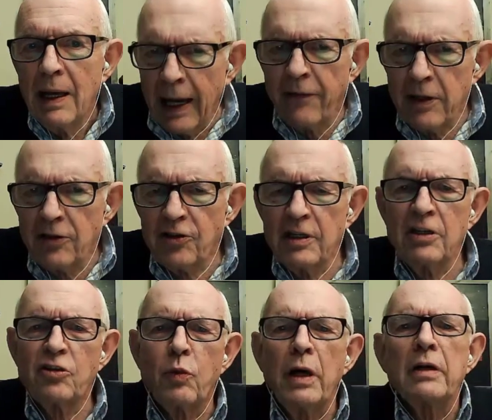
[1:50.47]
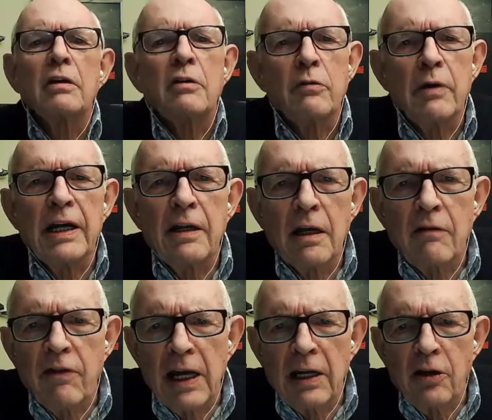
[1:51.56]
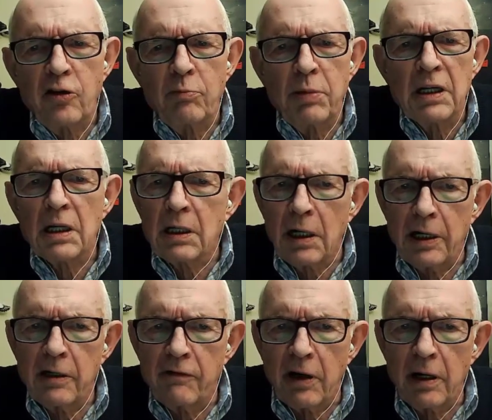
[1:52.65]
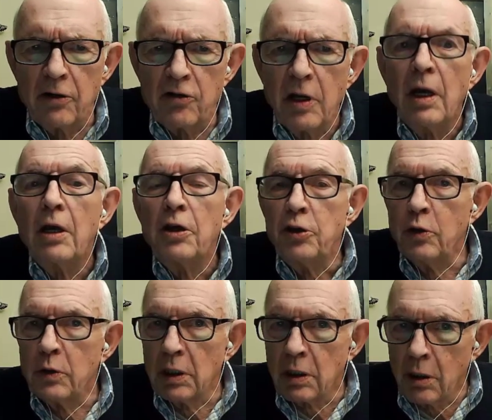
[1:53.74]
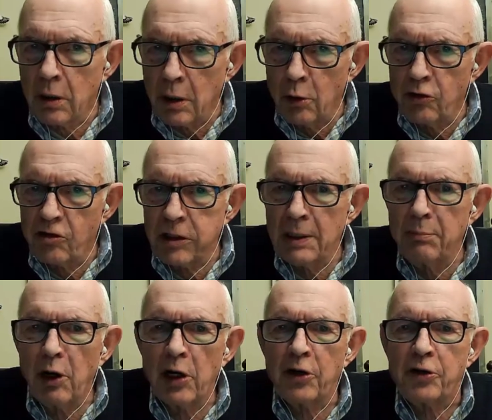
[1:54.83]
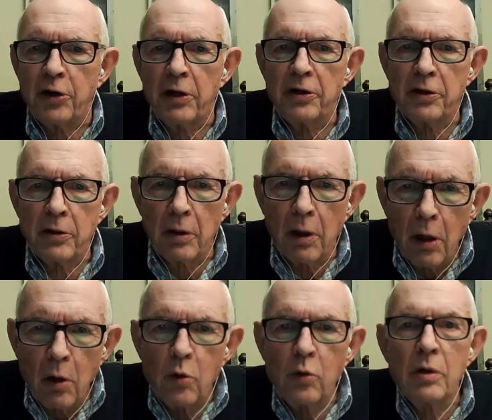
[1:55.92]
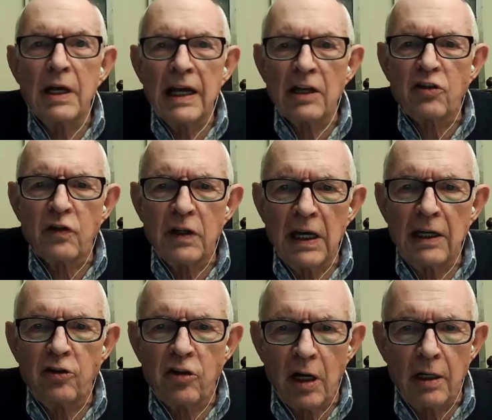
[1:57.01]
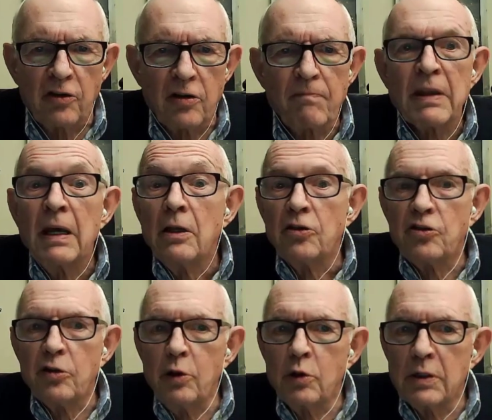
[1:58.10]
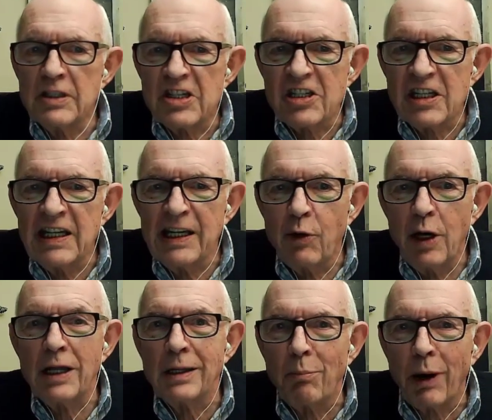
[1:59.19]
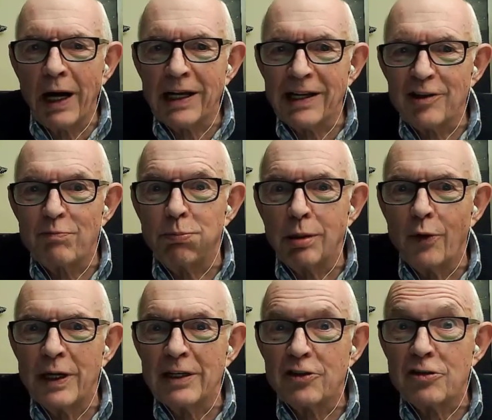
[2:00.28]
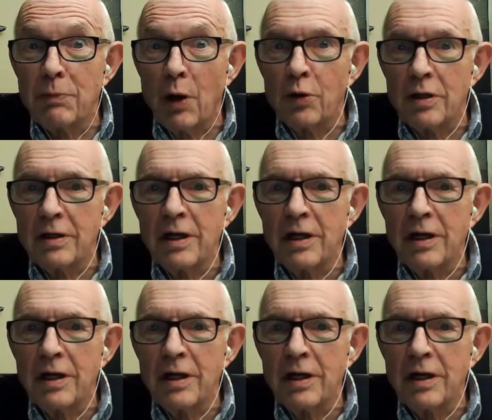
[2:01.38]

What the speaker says: And this is one great advantage of being a client of ours. You can closely monitor your own SVA charts so you can see when the market is blowing smoke